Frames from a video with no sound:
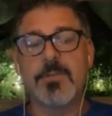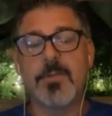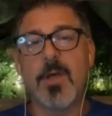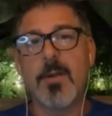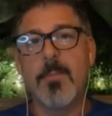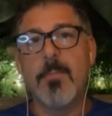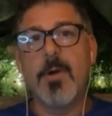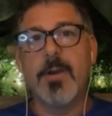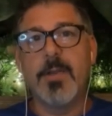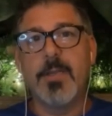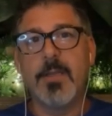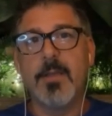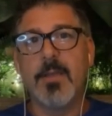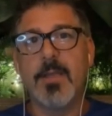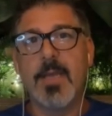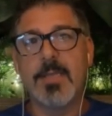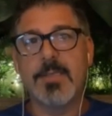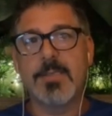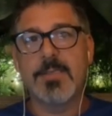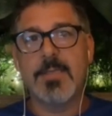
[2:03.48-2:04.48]
a lot of money
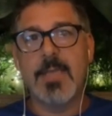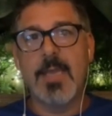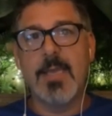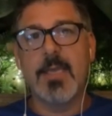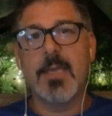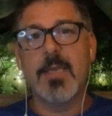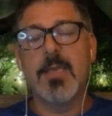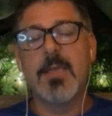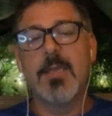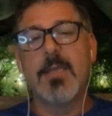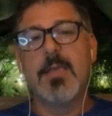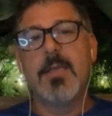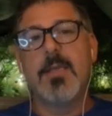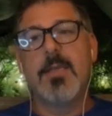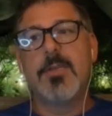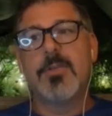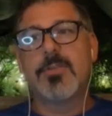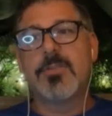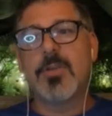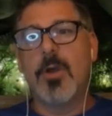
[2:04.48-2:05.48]
at stake,
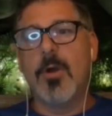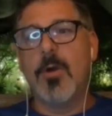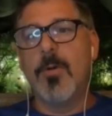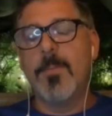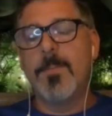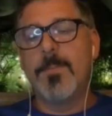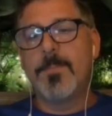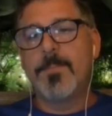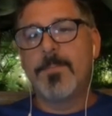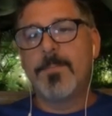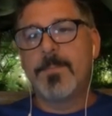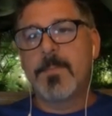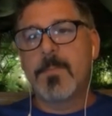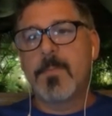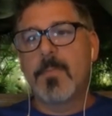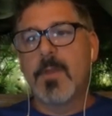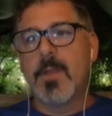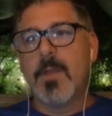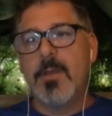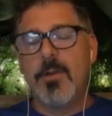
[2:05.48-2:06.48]
so
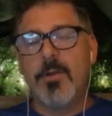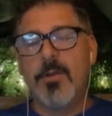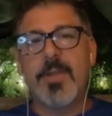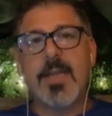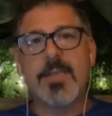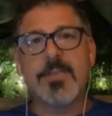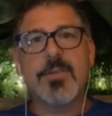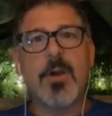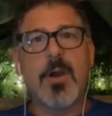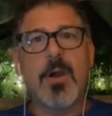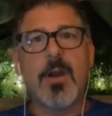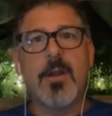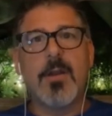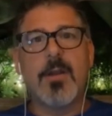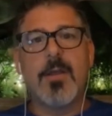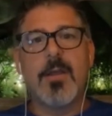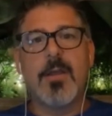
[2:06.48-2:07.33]
that's hard.